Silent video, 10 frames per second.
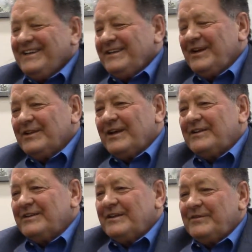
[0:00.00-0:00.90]
Yeah,
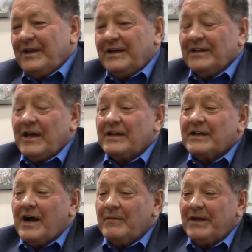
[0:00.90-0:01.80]
I had a lot
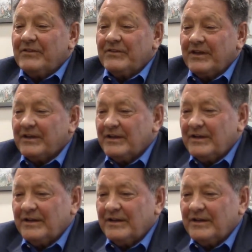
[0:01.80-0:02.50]
of comments like,